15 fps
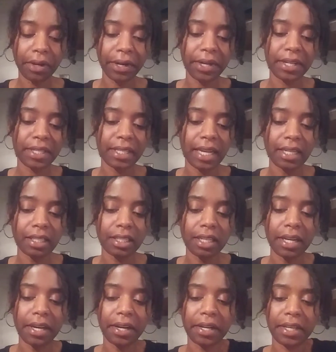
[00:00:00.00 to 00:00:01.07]
Aries,
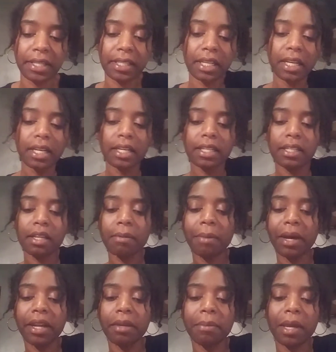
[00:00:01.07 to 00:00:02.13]
Sagittarius.
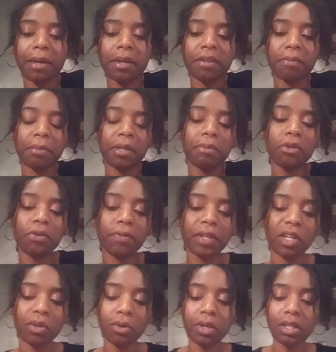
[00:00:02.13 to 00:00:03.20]
Somebody may be
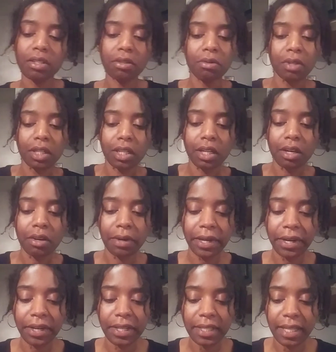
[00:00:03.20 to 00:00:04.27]
moving on to a Leo,
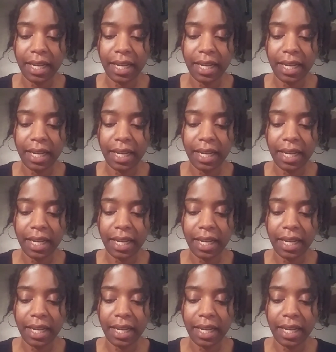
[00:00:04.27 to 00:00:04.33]
Aries,